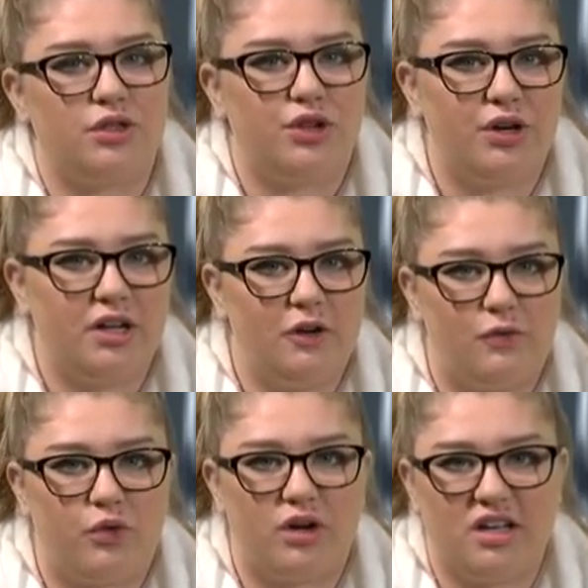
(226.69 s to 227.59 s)
30 to
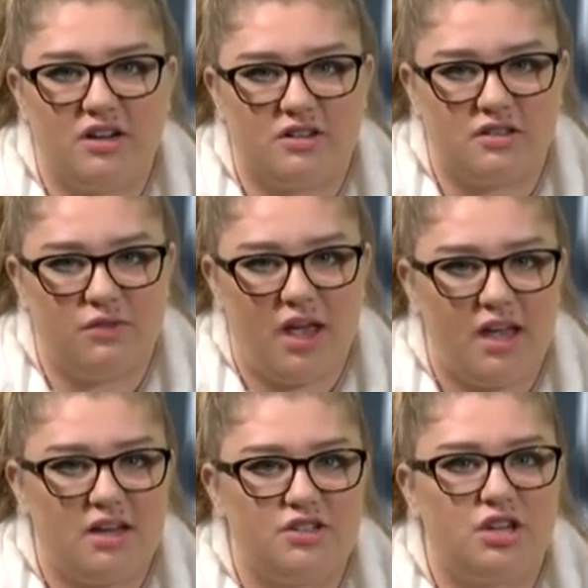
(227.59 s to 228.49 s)
40 years of
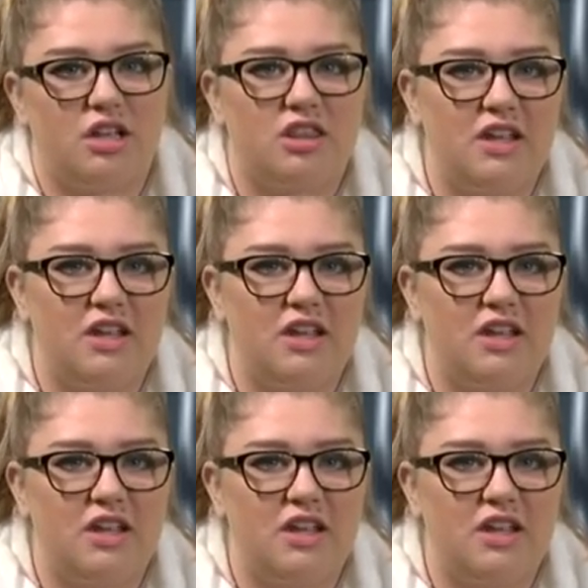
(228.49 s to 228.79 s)
age,